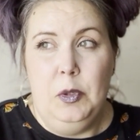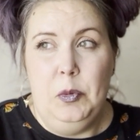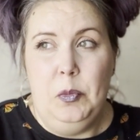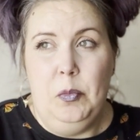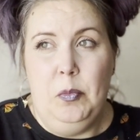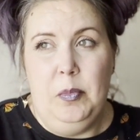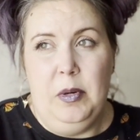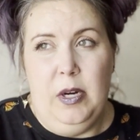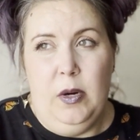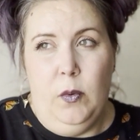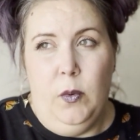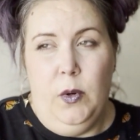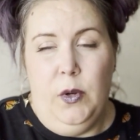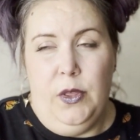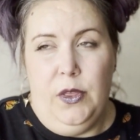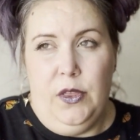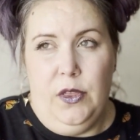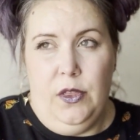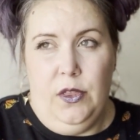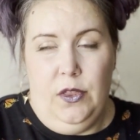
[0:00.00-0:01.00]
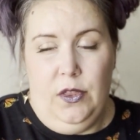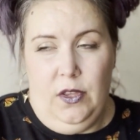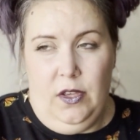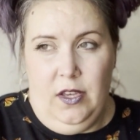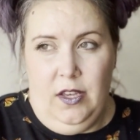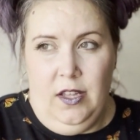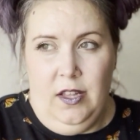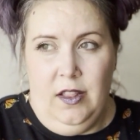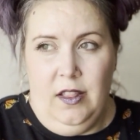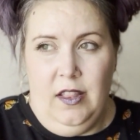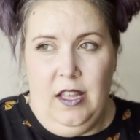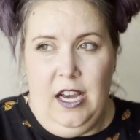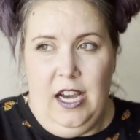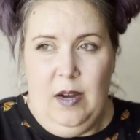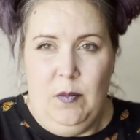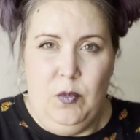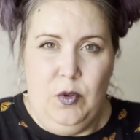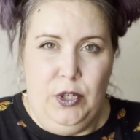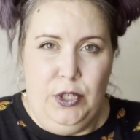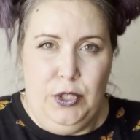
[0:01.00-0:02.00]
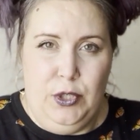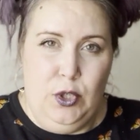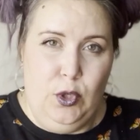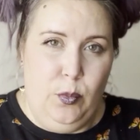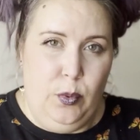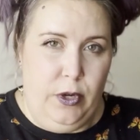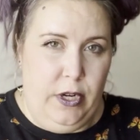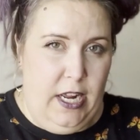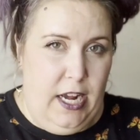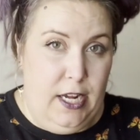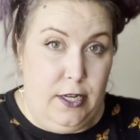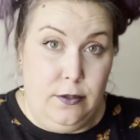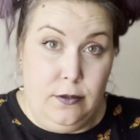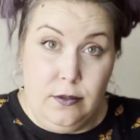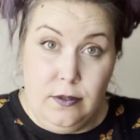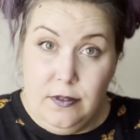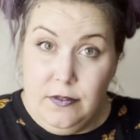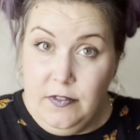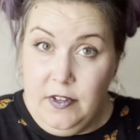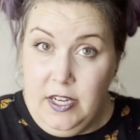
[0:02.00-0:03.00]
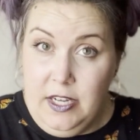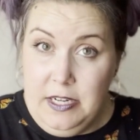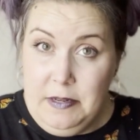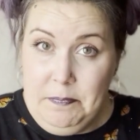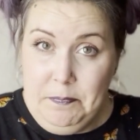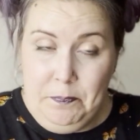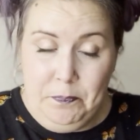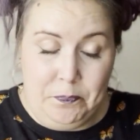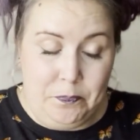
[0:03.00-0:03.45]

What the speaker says: but with a lot more supernatural fun.